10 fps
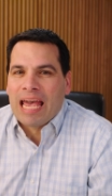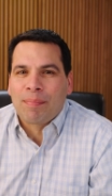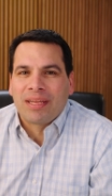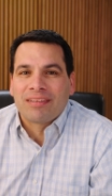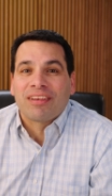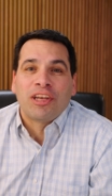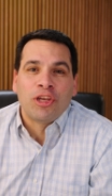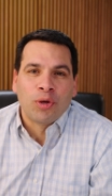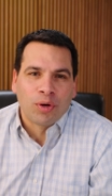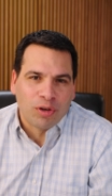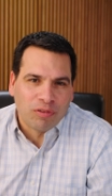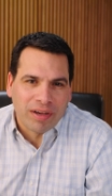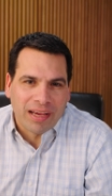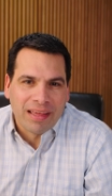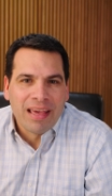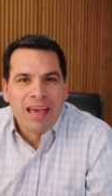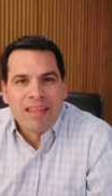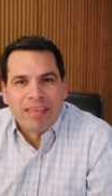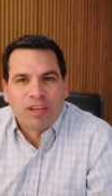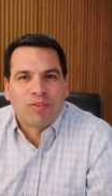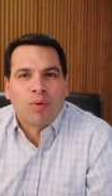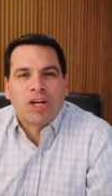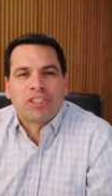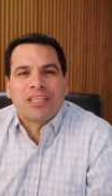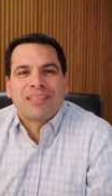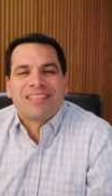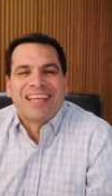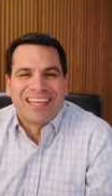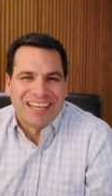happenings in your Novi. Thank you for watching. Take